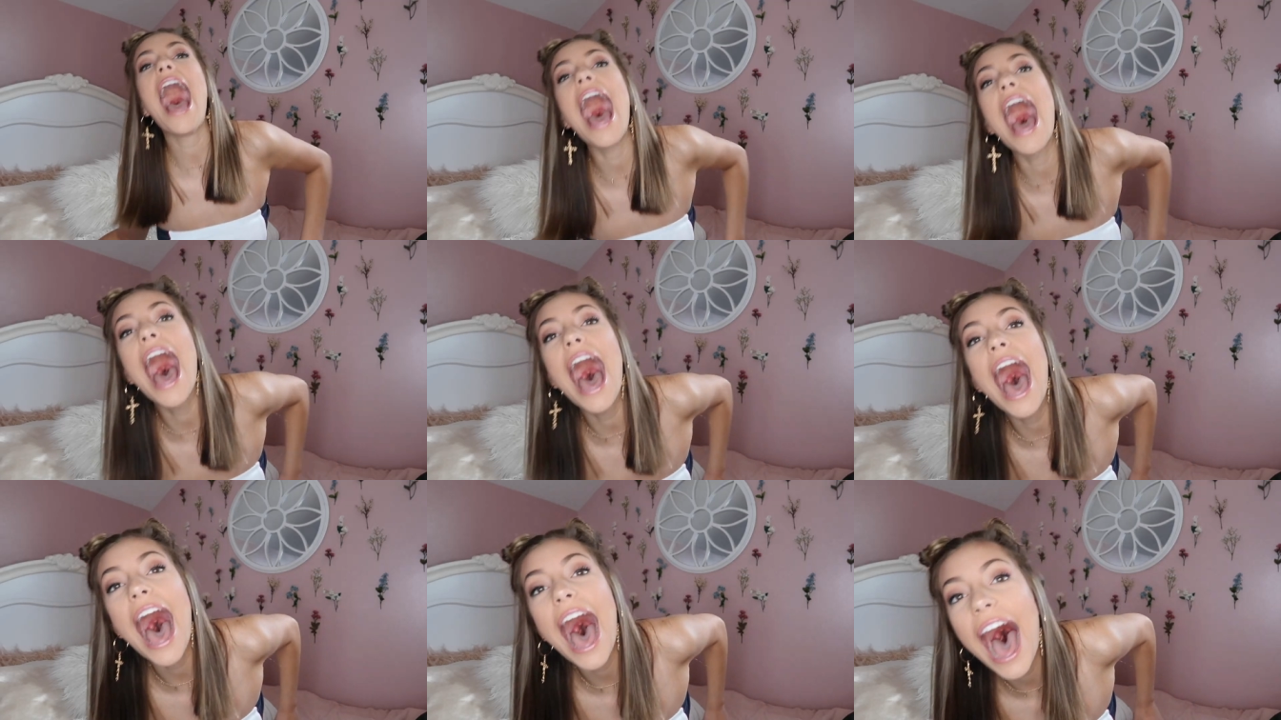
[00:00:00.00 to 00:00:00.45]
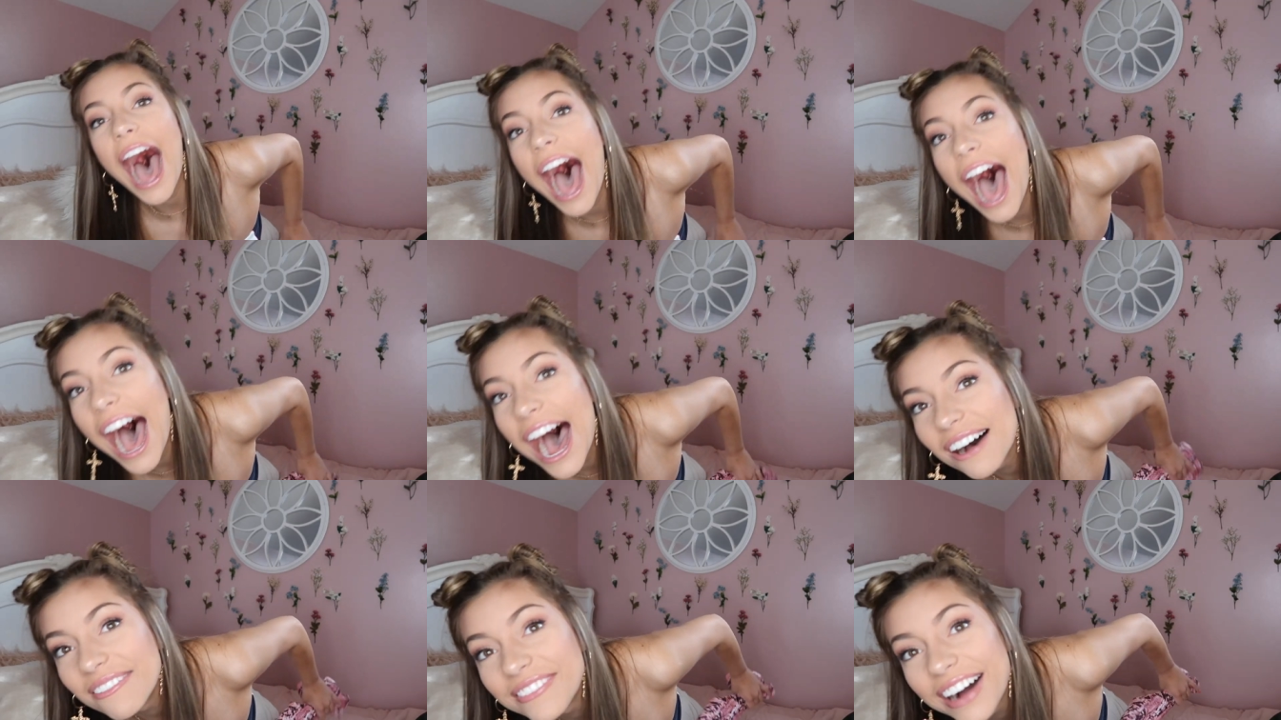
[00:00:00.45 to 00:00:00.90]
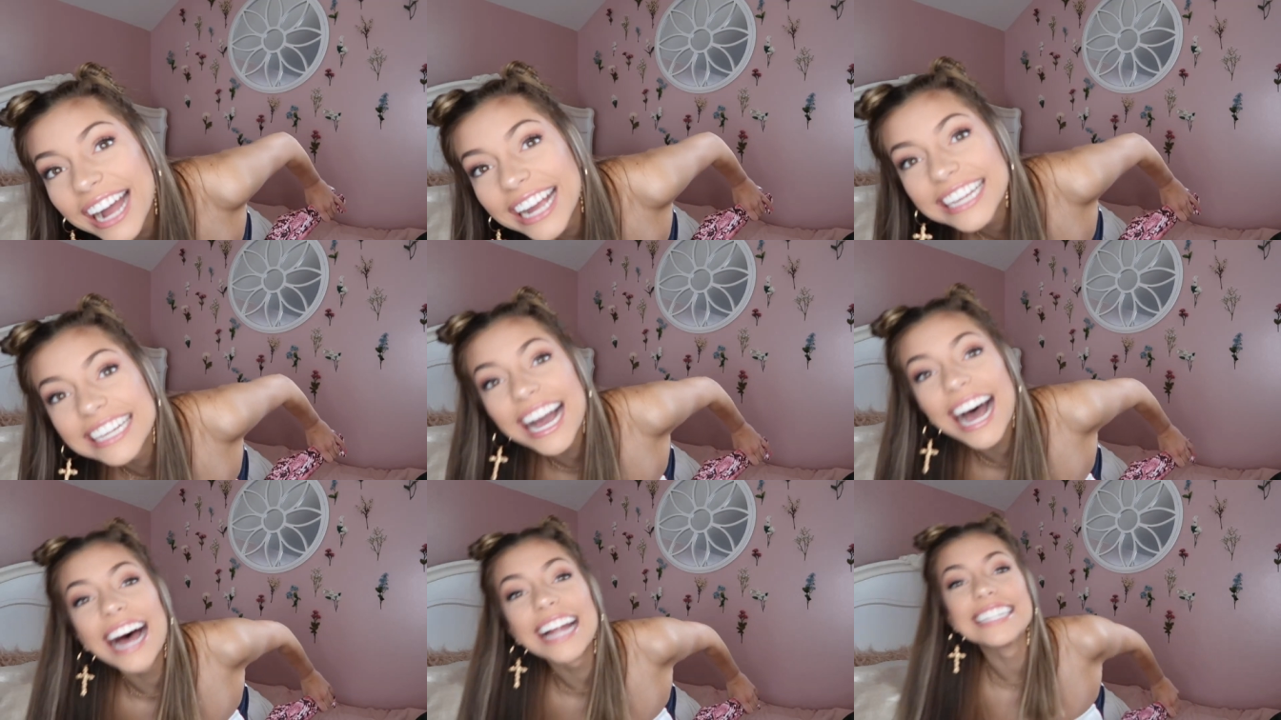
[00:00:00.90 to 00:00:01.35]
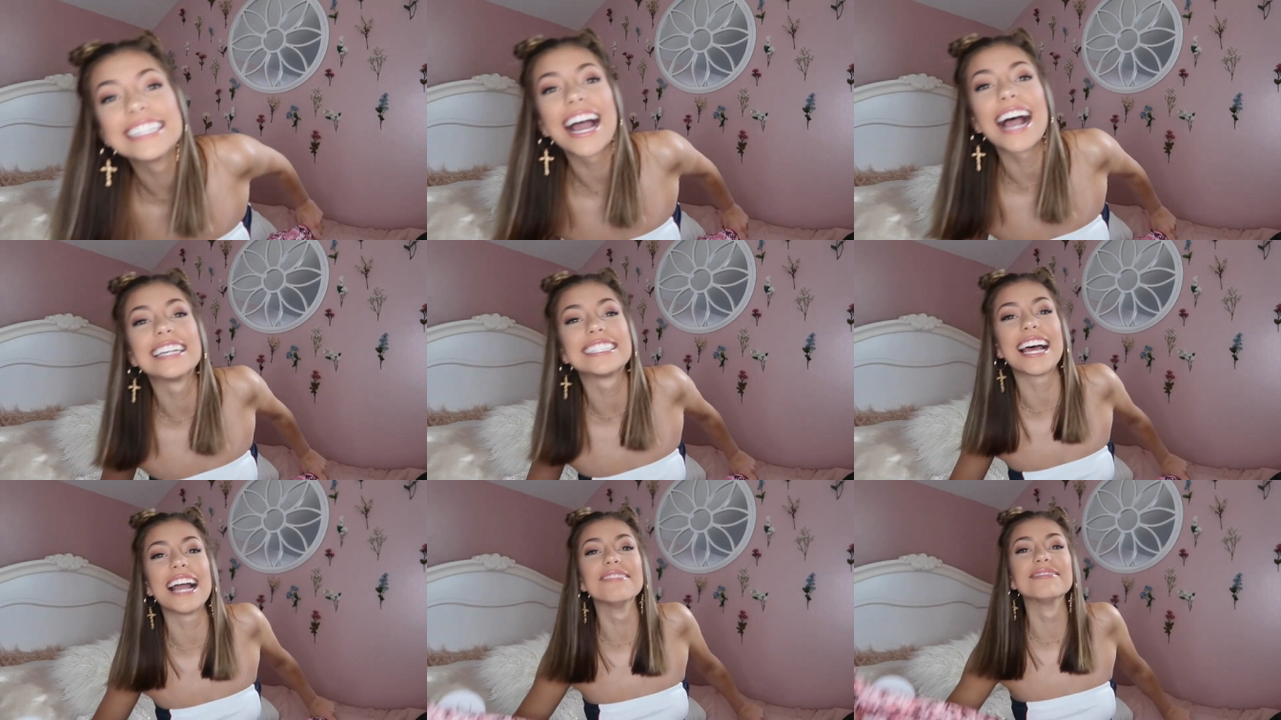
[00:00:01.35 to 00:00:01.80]
Oh my god,
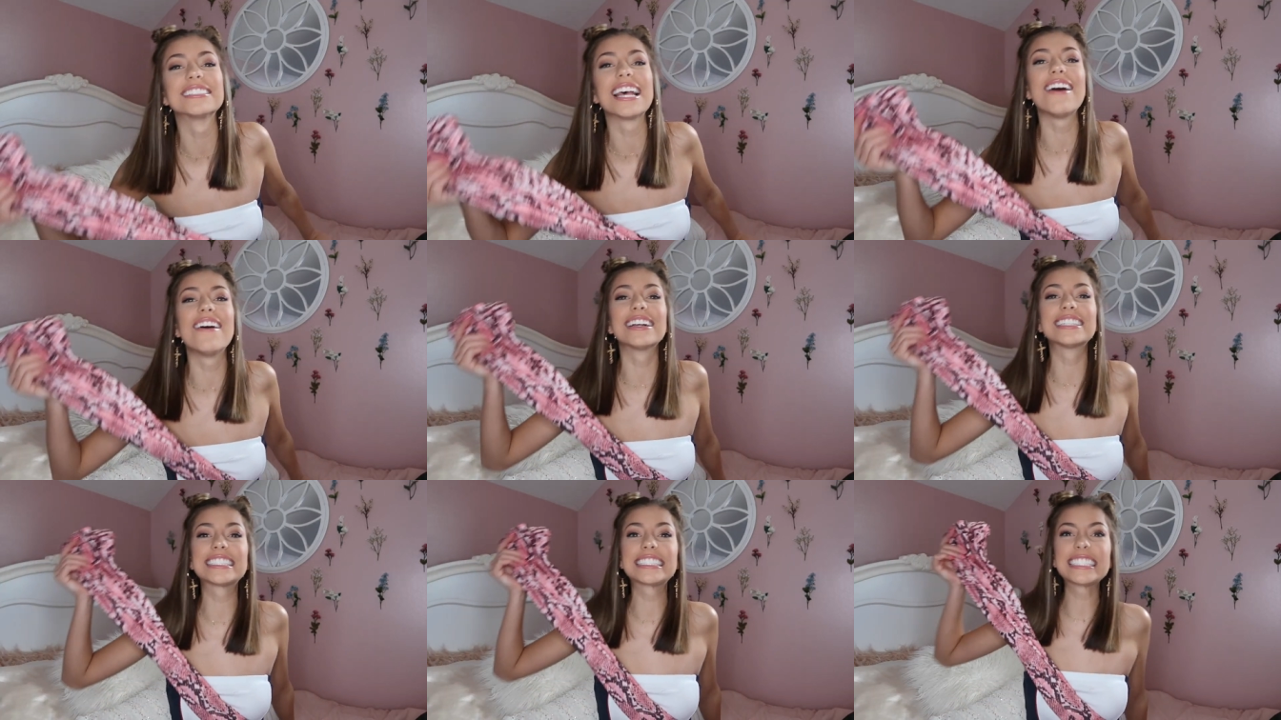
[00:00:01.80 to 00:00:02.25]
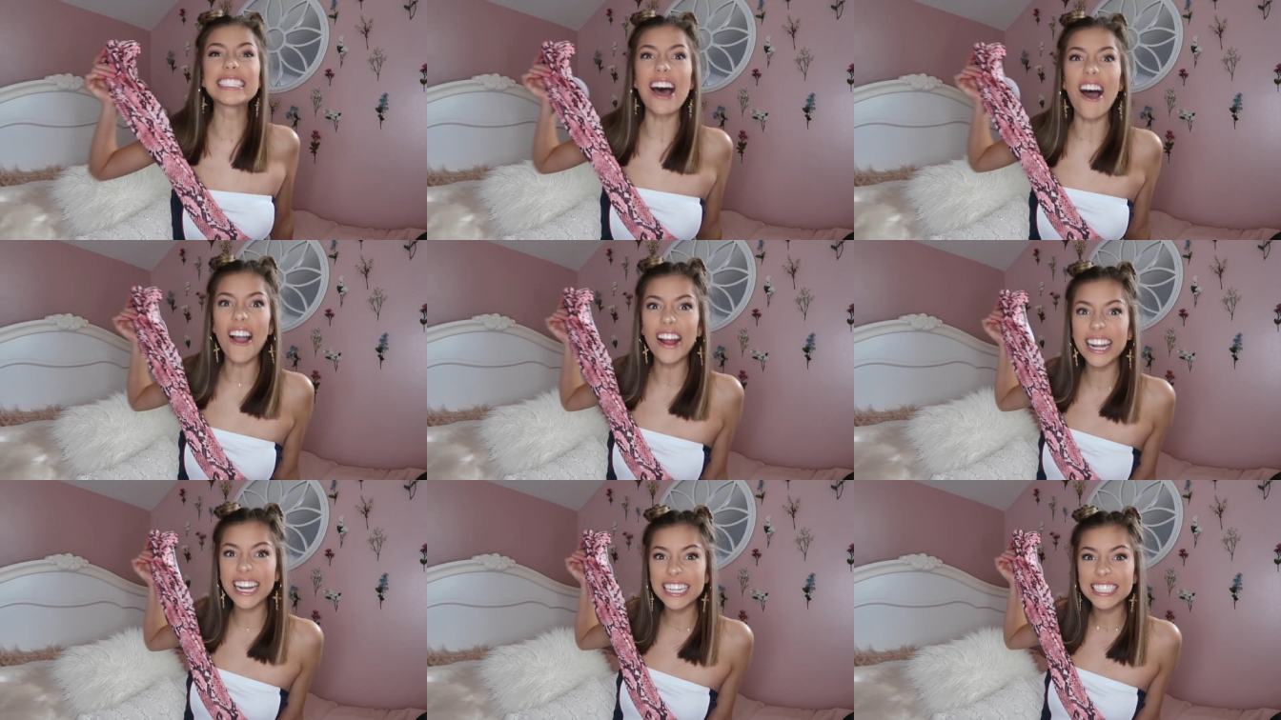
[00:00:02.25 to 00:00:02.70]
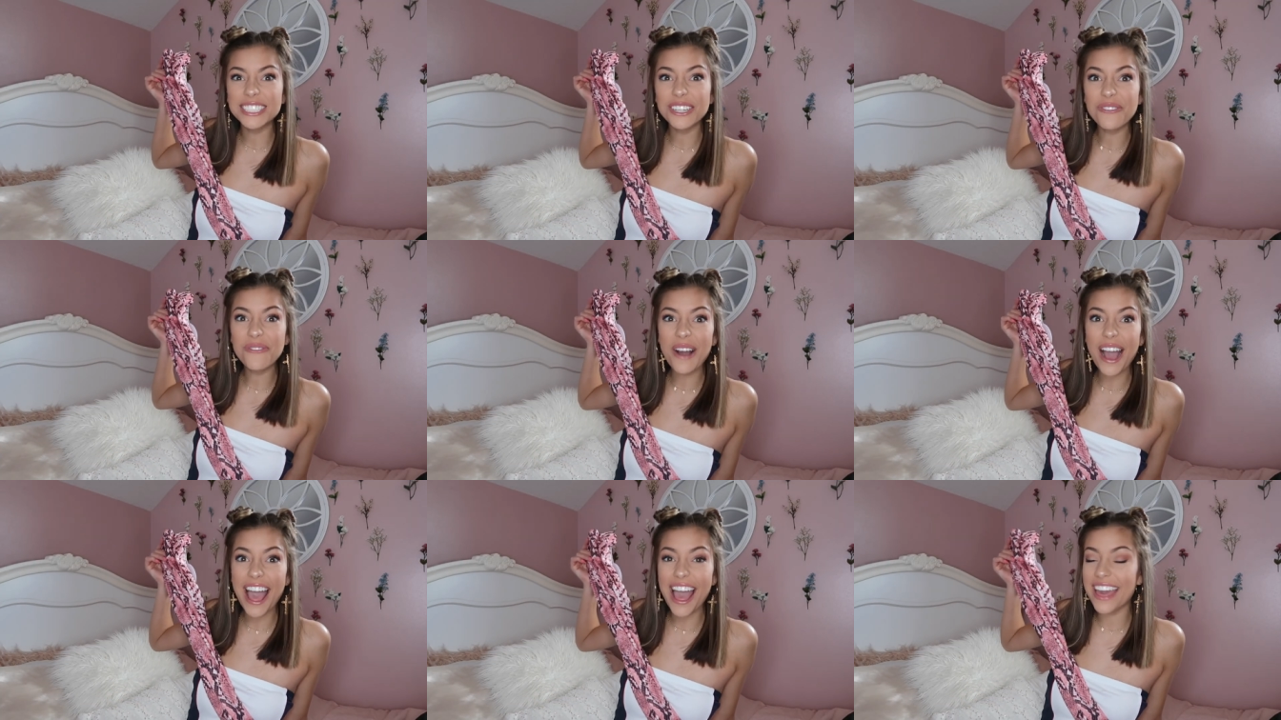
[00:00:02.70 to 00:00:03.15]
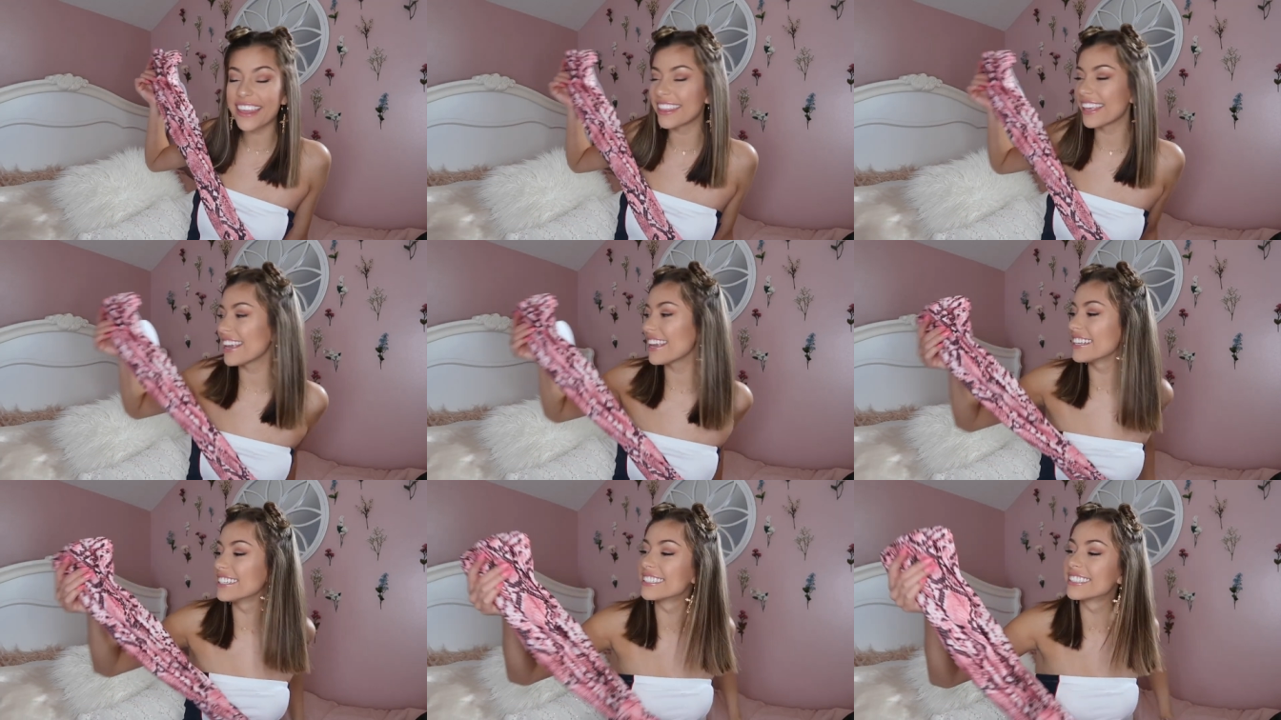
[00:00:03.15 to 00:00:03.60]
guys, I'm so excited to
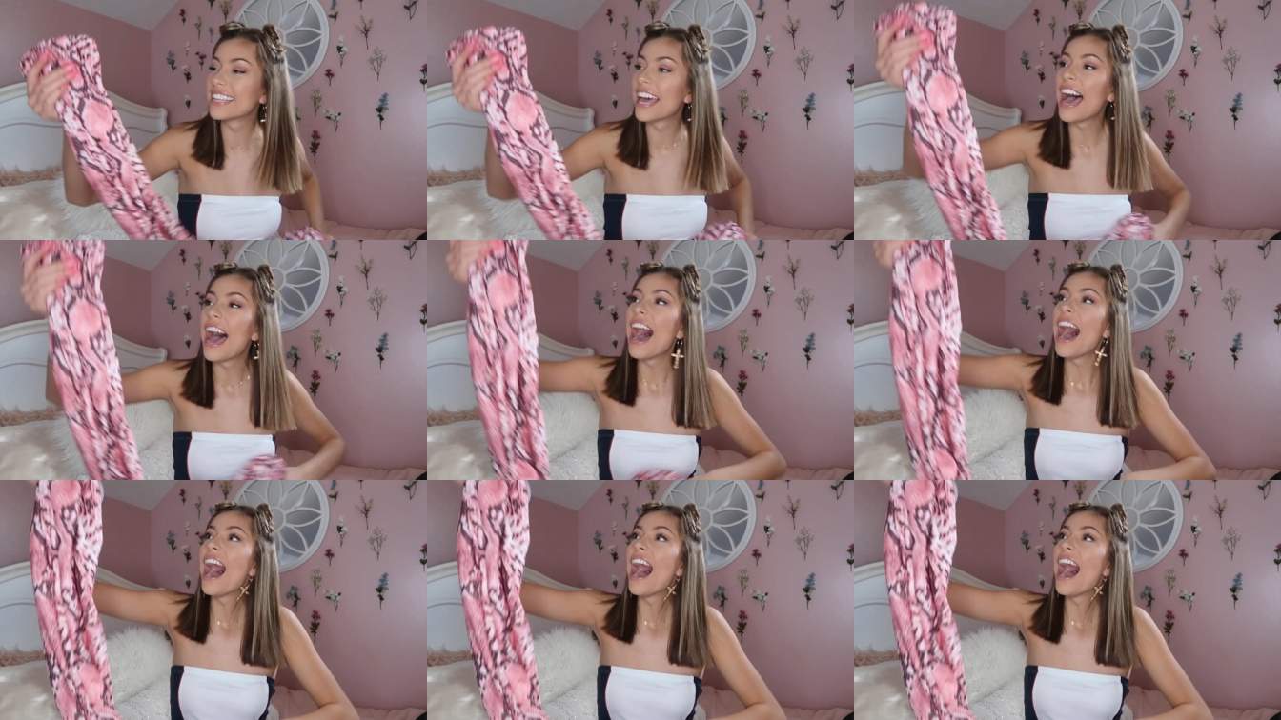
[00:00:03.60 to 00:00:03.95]
wear these!